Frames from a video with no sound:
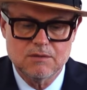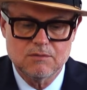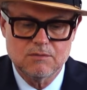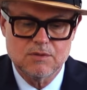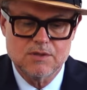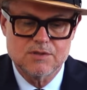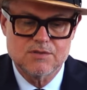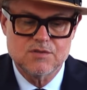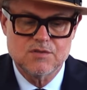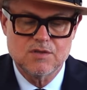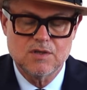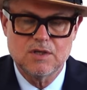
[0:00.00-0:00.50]

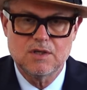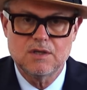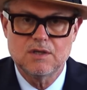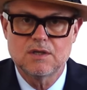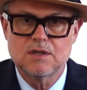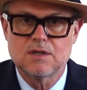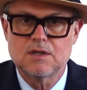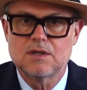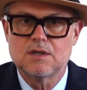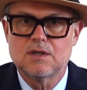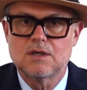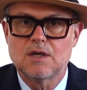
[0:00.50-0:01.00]
We'll see
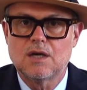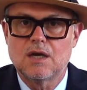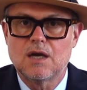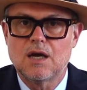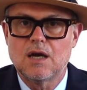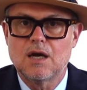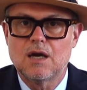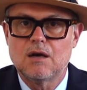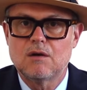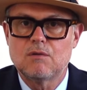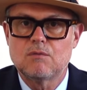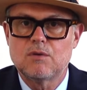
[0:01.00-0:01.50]

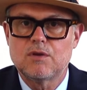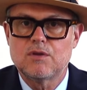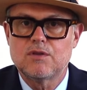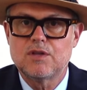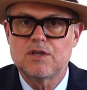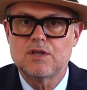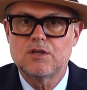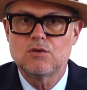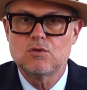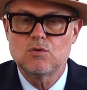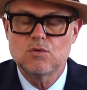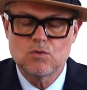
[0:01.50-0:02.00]
uh, what
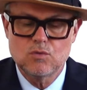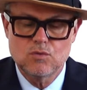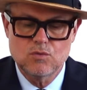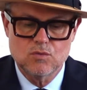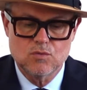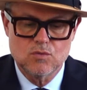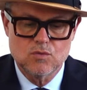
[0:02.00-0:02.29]
they do,